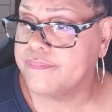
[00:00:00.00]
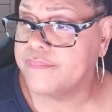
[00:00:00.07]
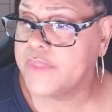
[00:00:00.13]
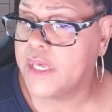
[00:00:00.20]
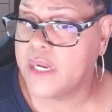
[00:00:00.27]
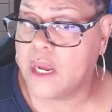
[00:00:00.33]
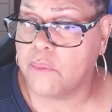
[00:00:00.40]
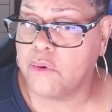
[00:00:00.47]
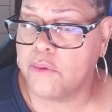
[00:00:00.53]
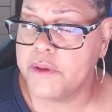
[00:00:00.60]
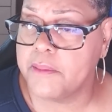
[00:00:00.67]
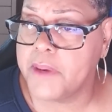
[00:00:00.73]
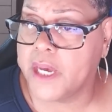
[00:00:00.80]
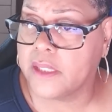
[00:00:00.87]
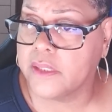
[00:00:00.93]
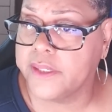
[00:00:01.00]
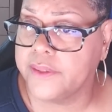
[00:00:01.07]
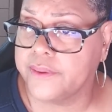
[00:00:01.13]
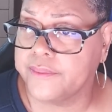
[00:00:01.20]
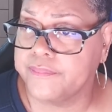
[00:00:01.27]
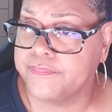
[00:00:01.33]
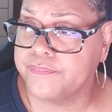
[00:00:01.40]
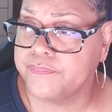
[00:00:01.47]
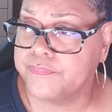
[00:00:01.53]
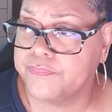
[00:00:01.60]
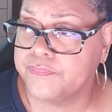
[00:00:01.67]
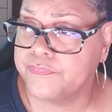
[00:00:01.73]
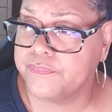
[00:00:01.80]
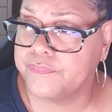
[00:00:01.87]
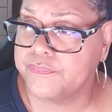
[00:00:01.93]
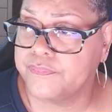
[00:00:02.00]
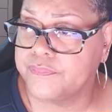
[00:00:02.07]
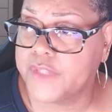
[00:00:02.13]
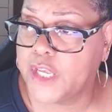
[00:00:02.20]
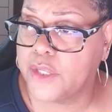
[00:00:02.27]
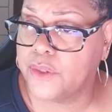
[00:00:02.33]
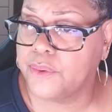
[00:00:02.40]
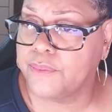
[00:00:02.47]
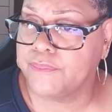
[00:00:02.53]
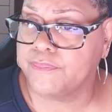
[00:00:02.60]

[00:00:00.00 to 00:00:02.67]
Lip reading: And I will be back later. Thank you.